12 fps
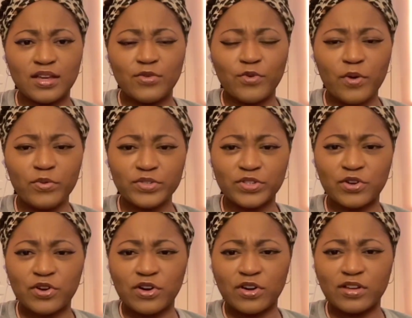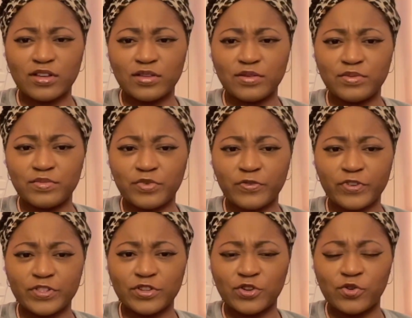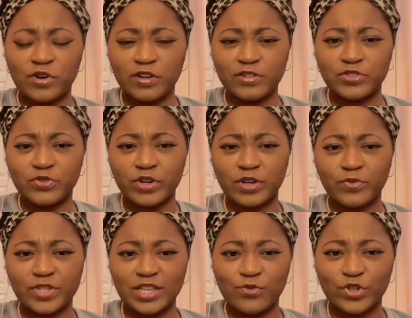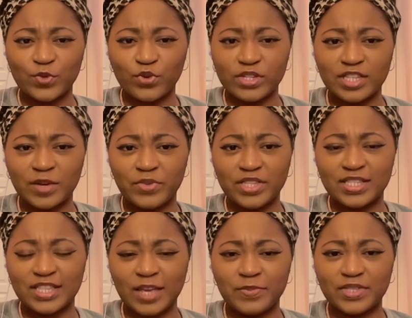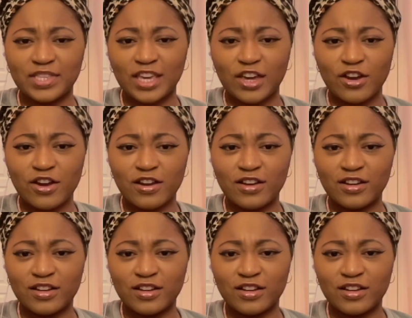What was Professor Quirrell doing? Was he whispering something in Snape's ear?